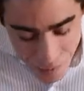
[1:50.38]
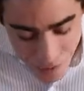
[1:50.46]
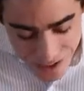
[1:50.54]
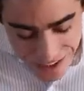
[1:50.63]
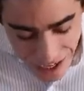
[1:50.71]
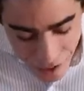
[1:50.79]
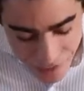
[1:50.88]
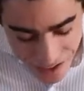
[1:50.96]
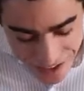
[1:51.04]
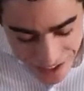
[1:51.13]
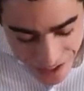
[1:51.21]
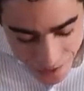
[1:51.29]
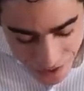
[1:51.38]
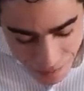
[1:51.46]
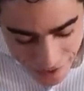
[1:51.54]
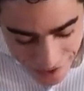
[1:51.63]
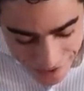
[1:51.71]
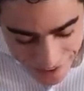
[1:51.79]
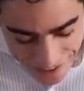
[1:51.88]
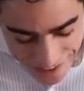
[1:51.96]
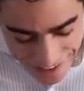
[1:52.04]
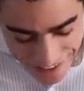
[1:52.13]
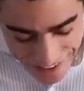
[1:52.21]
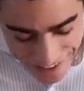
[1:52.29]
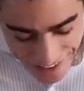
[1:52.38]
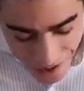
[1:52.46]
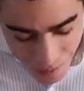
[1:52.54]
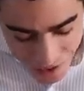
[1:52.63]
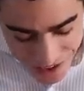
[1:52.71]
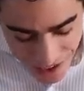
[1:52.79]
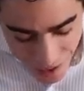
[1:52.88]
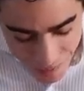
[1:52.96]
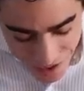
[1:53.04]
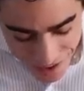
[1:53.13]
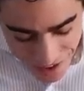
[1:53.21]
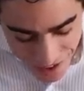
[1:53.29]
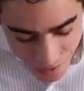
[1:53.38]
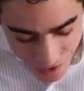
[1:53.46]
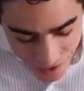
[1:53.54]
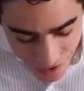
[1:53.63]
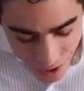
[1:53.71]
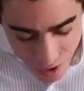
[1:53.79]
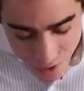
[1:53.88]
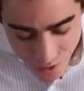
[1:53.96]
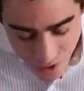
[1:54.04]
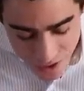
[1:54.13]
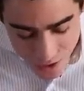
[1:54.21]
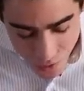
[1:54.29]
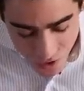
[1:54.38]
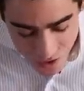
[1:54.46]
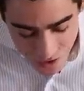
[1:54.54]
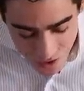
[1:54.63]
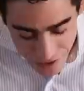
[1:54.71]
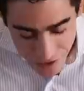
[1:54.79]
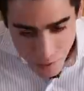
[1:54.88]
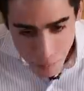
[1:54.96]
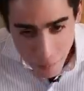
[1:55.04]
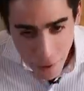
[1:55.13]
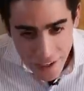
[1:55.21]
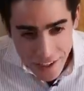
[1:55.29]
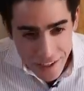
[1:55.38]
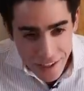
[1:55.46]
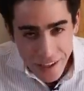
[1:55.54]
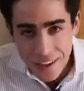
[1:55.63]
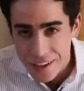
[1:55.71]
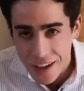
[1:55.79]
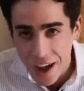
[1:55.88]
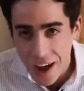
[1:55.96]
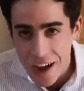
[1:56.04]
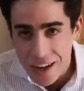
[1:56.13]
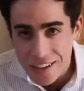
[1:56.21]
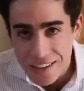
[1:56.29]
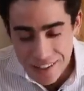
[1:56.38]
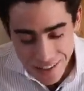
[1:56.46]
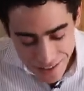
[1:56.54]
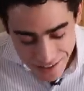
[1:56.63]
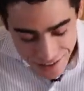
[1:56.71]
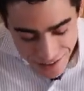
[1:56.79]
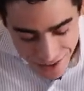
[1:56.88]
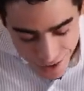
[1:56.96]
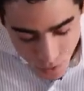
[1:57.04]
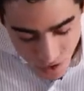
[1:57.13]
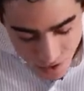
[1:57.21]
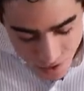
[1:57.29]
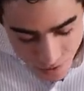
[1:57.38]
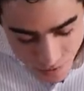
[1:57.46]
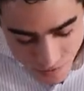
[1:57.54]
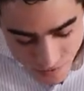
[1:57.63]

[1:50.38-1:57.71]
Almost got me on that one, Barry. Almost got me on that one. Are you friends with uh, Mike Hawk as well?